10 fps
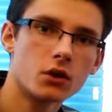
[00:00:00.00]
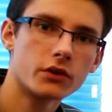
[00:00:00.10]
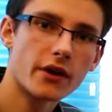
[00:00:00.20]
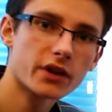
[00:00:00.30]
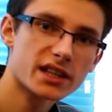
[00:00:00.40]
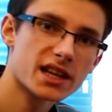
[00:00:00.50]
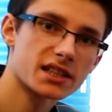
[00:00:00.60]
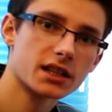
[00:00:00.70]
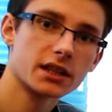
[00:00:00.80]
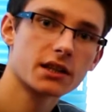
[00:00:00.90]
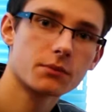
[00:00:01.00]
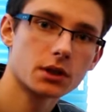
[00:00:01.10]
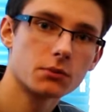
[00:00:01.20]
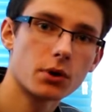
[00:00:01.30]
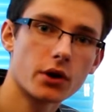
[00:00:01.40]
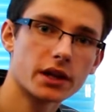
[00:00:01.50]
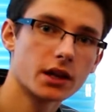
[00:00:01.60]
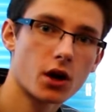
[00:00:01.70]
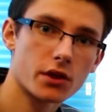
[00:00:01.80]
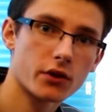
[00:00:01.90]
Now, an S S D can be put in
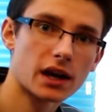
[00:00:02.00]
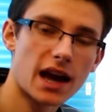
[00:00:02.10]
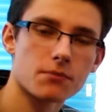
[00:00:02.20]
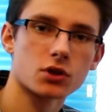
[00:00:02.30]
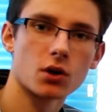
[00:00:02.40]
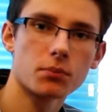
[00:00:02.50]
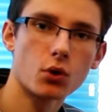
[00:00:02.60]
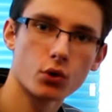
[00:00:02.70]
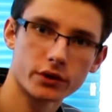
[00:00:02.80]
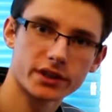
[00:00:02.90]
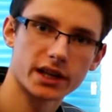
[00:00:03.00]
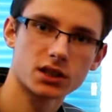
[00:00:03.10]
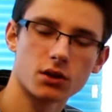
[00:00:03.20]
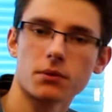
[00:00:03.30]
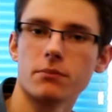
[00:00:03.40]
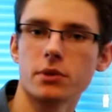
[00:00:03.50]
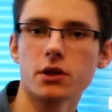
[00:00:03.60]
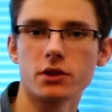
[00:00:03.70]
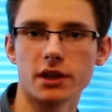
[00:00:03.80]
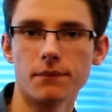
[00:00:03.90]
either a laptop or a desktop
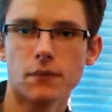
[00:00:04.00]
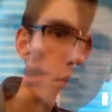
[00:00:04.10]
computer.